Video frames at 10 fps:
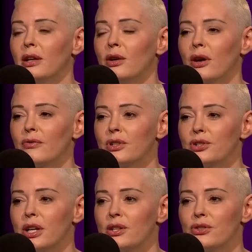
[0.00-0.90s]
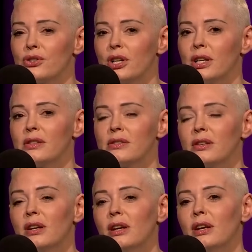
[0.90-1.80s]
you know, having to change the sheets,
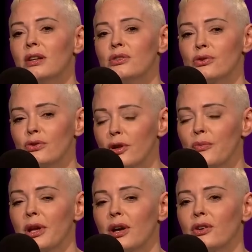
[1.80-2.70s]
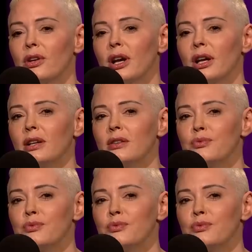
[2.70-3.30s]
screaming out at night.